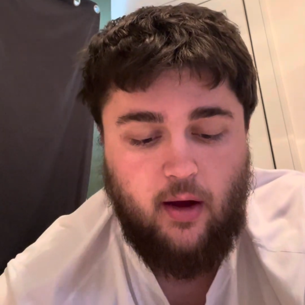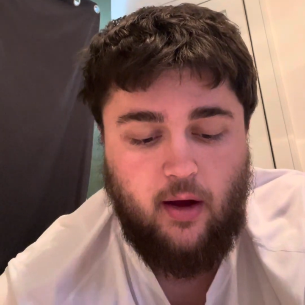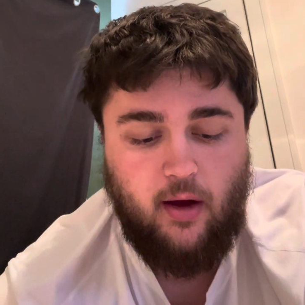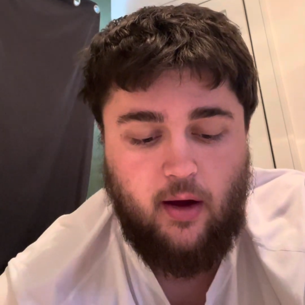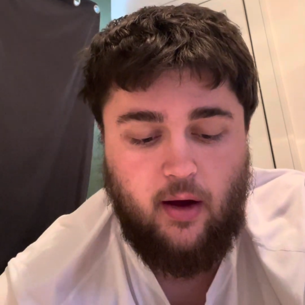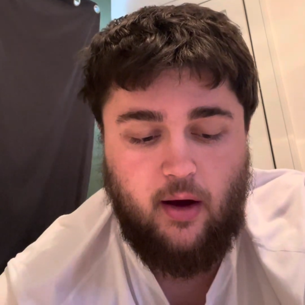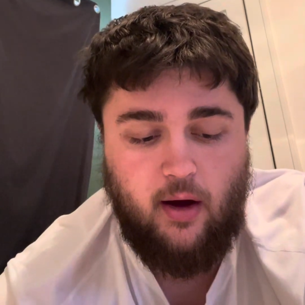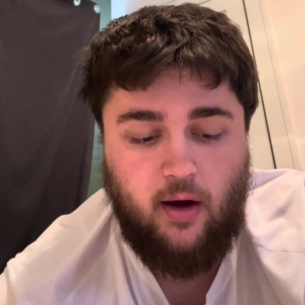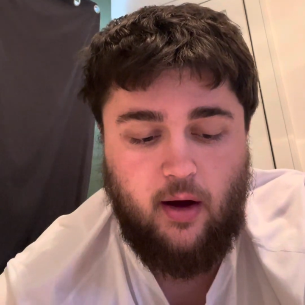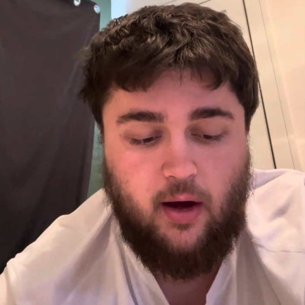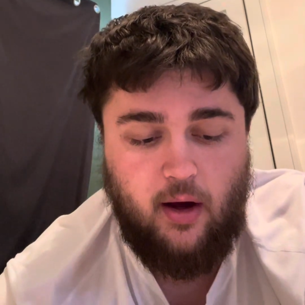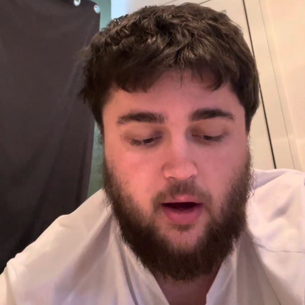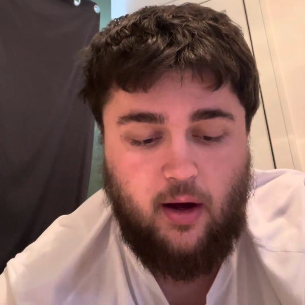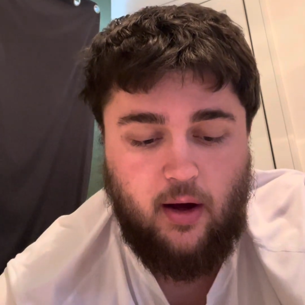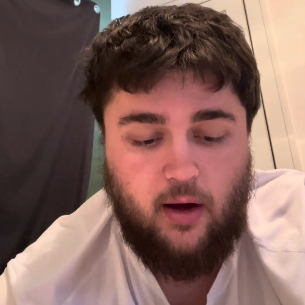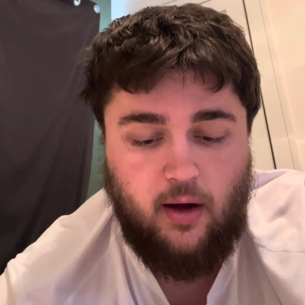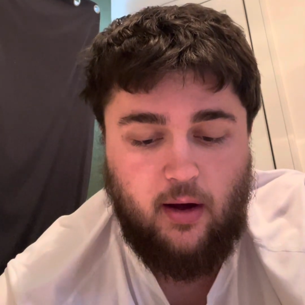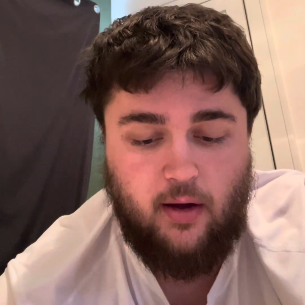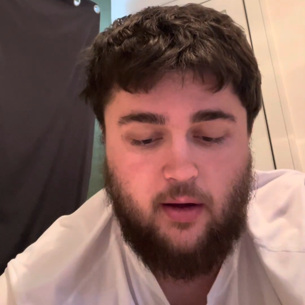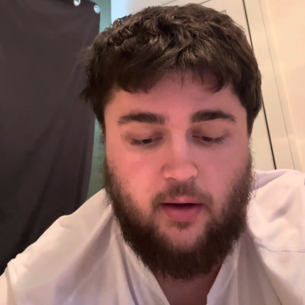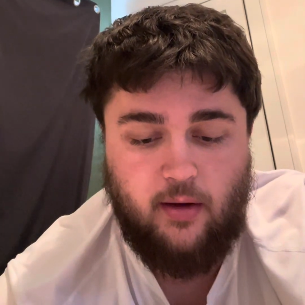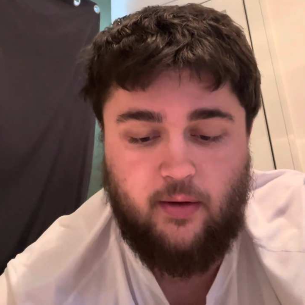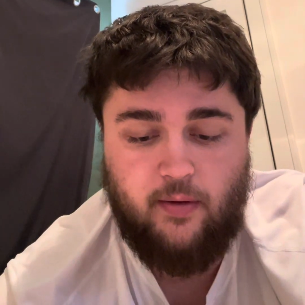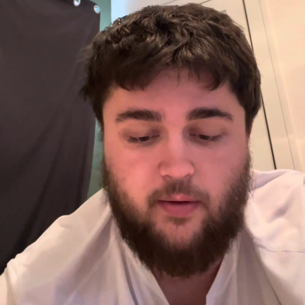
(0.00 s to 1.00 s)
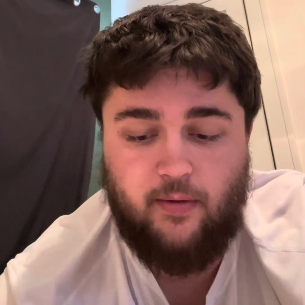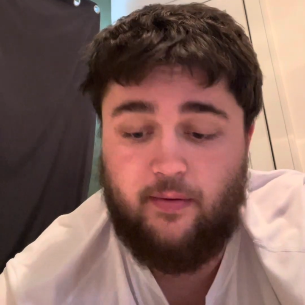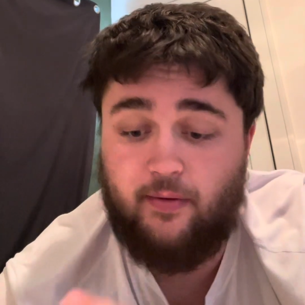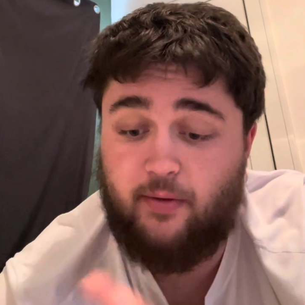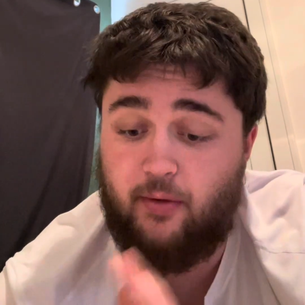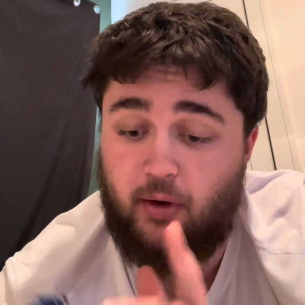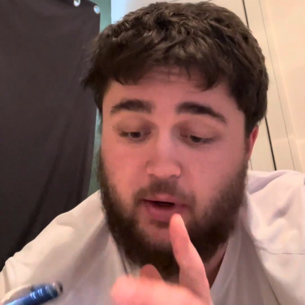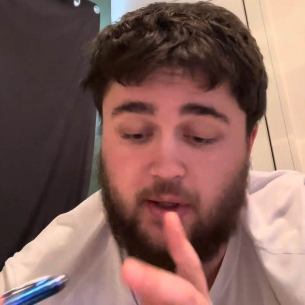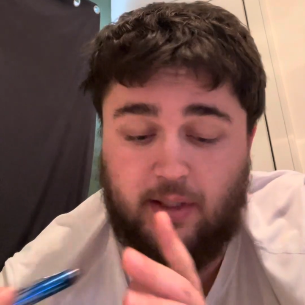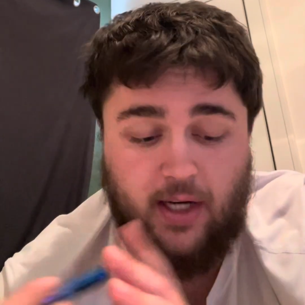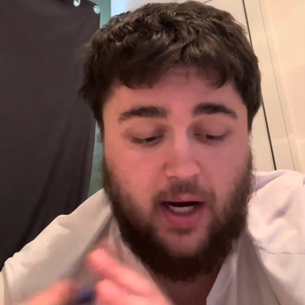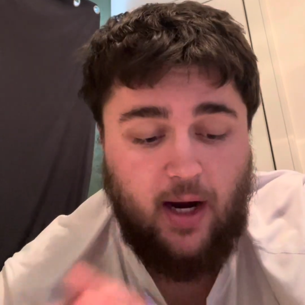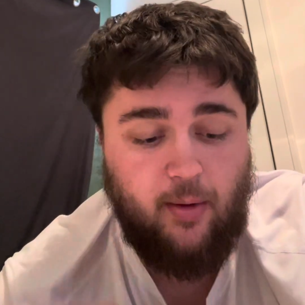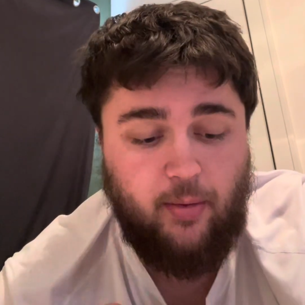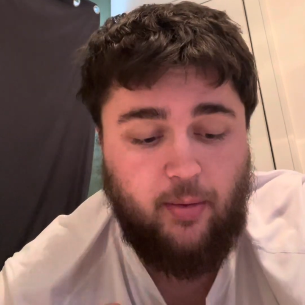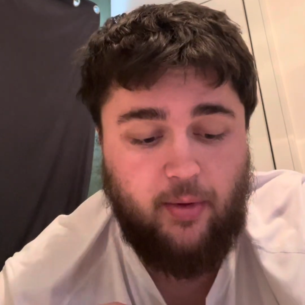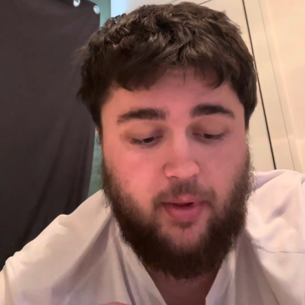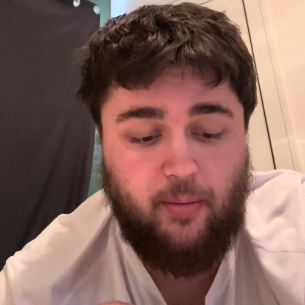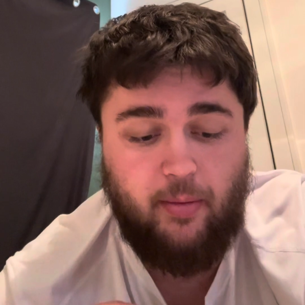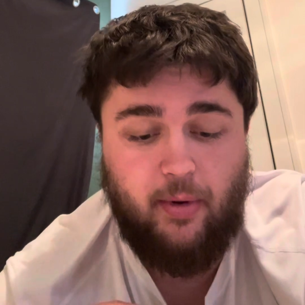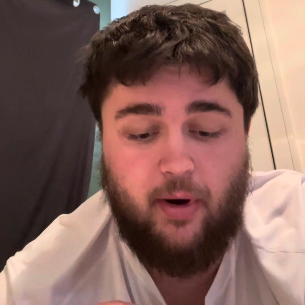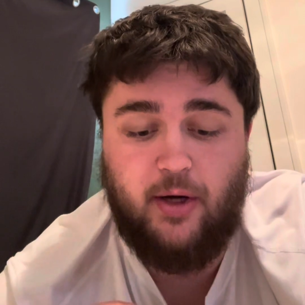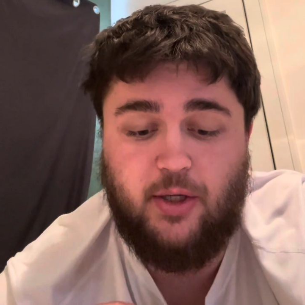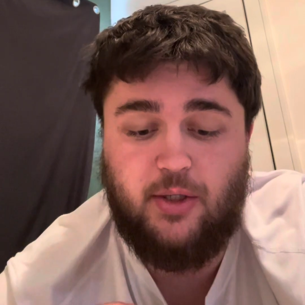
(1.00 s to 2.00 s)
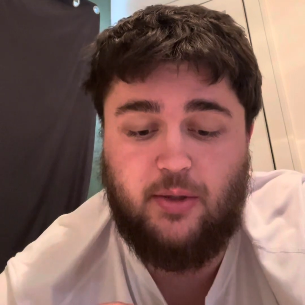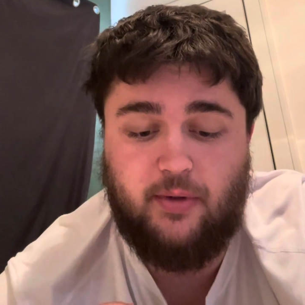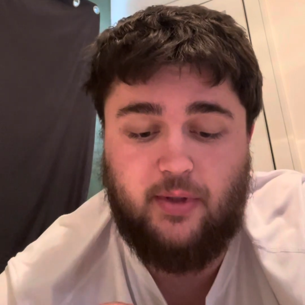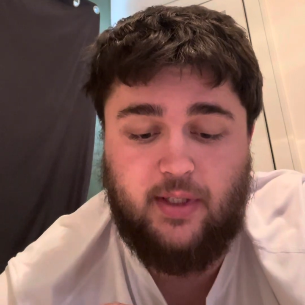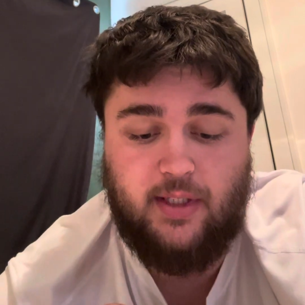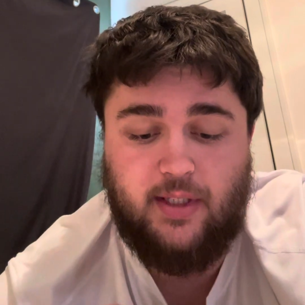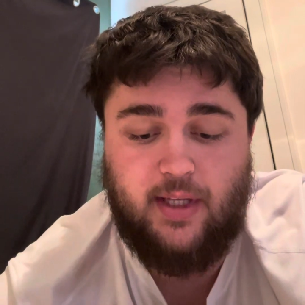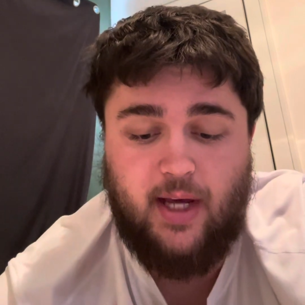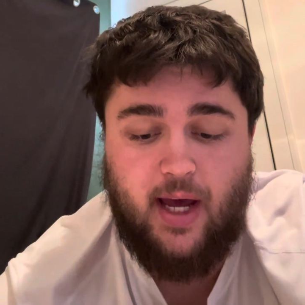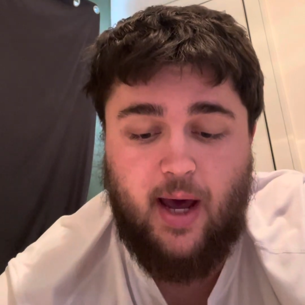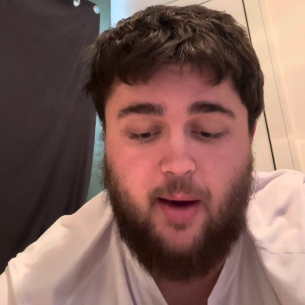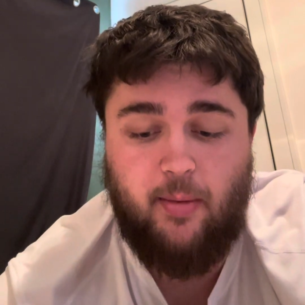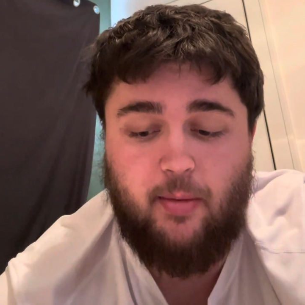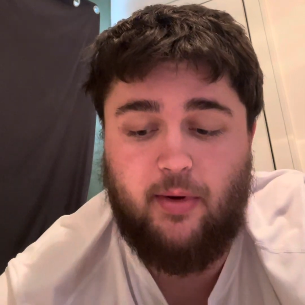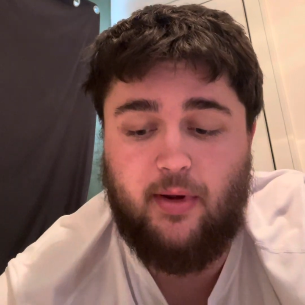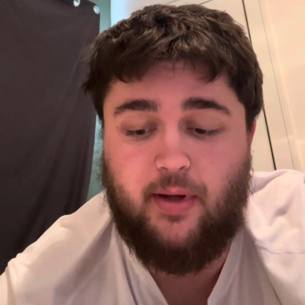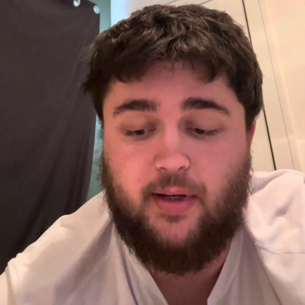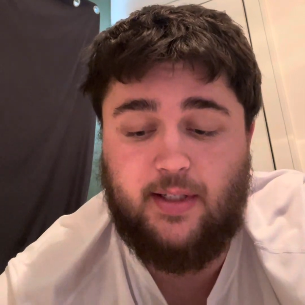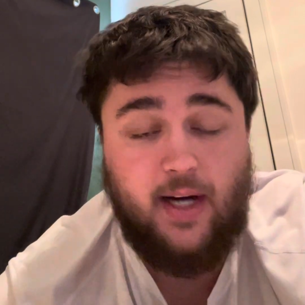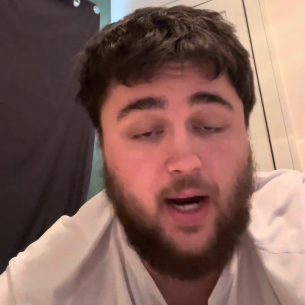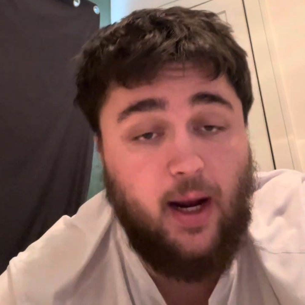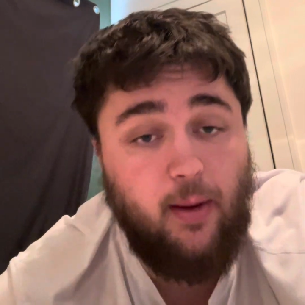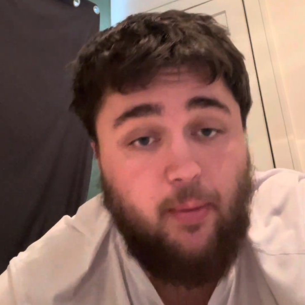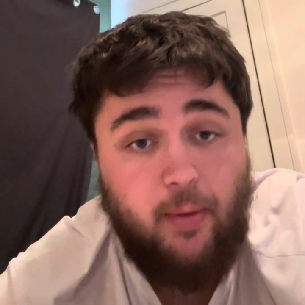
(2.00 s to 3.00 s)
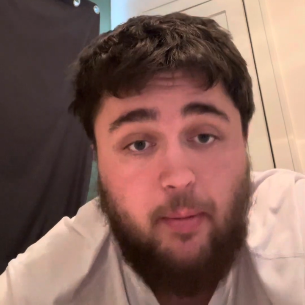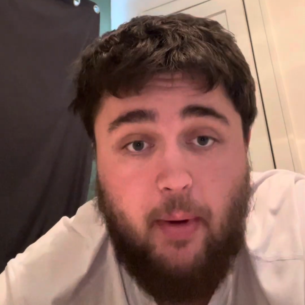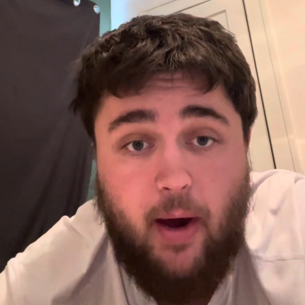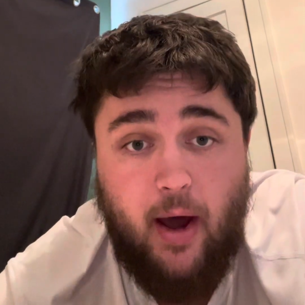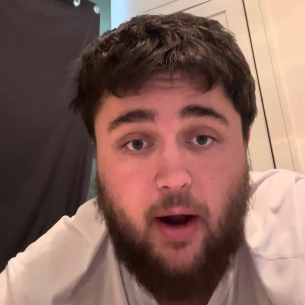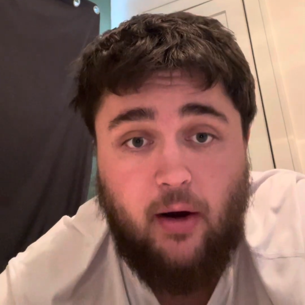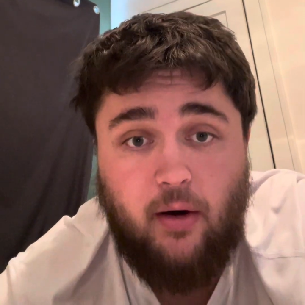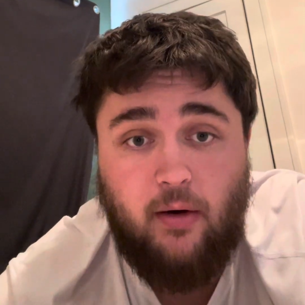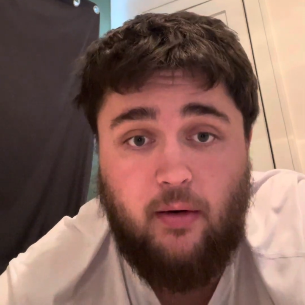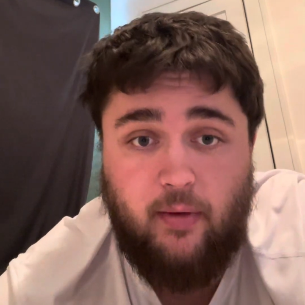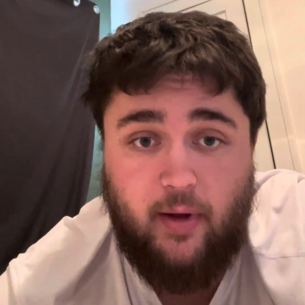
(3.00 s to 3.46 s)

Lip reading: For example, the punishment needs to happen in a timely manner.